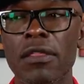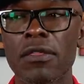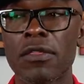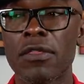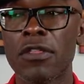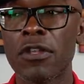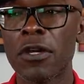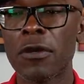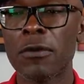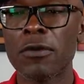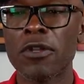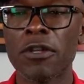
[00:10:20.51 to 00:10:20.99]

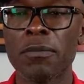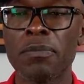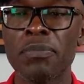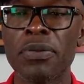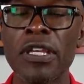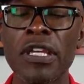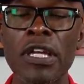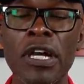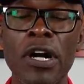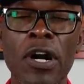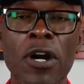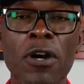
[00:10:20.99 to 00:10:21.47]
The
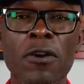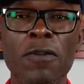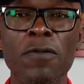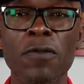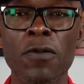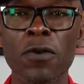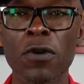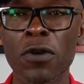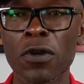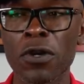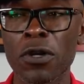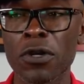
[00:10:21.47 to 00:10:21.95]
PR
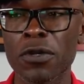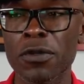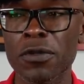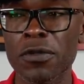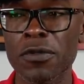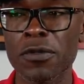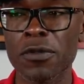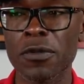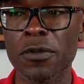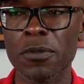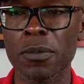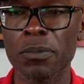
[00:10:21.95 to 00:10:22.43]
for
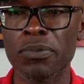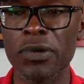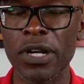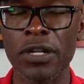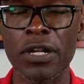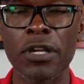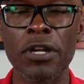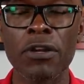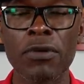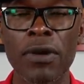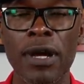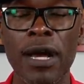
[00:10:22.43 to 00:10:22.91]

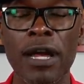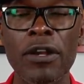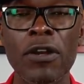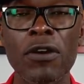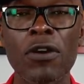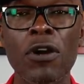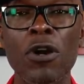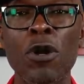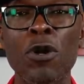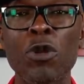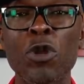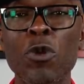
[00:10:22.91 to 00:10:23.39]
Brittany Griner
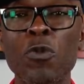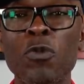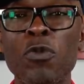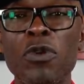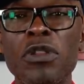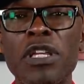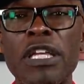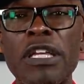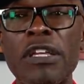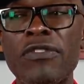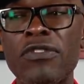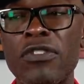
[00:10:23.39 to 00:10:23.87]
only
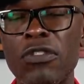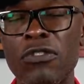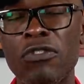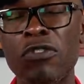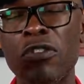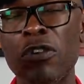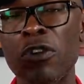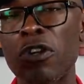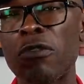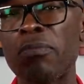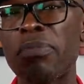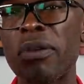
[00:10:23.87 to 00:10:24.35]
released
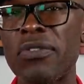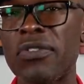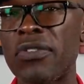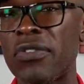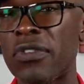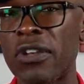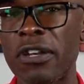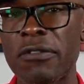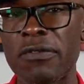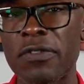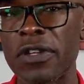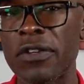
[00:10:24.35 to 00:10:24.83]
certain
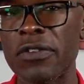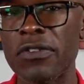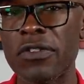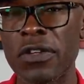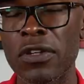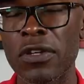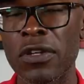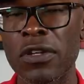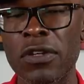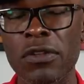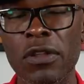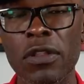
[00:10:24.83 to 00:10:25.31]
pieces of it
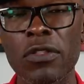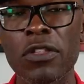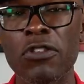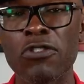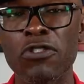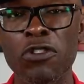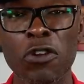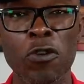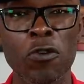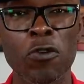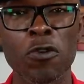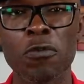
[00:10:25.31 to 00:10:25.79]
to the
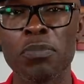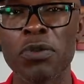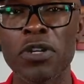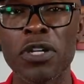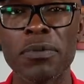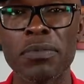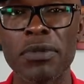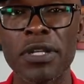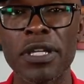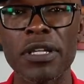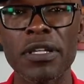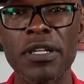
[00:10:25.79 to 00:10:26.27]
general
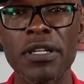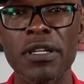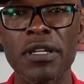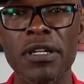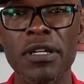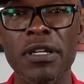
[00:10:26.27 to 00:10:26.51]
public,